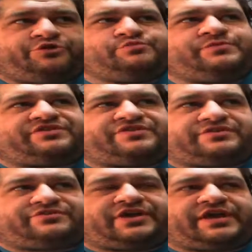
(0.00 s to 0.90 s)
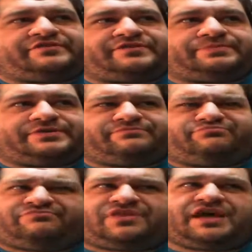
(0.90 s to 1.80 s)
do make sense together, but
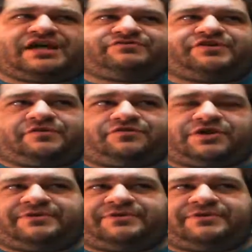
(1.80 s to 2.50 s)
kind of don't.